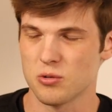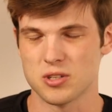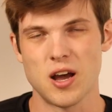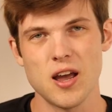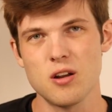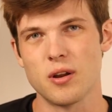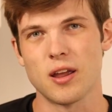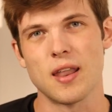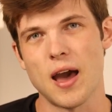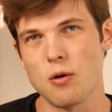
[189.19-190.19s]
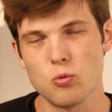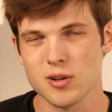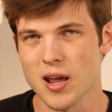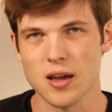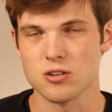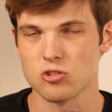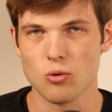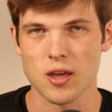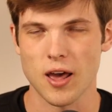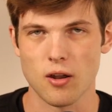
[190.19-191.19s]
tiring and I would not
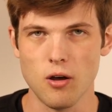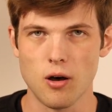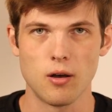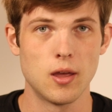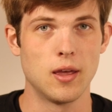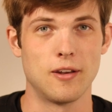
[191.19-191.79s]
enjoy it at all.